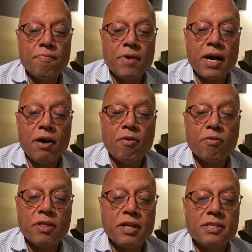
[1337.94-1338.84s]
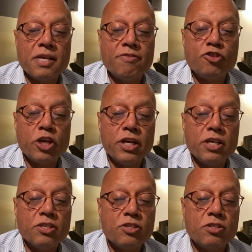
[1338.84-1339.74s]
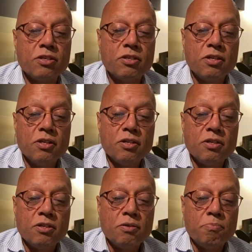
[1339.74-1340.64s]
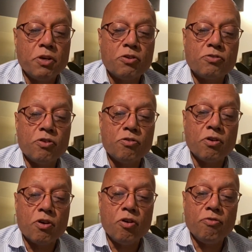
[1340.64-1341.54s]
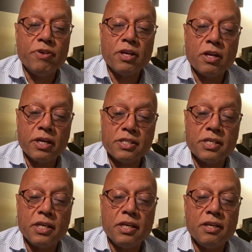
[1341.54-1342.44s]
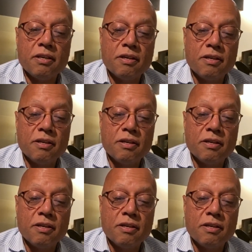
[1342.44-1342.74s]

how things have changed because of the COVID-19.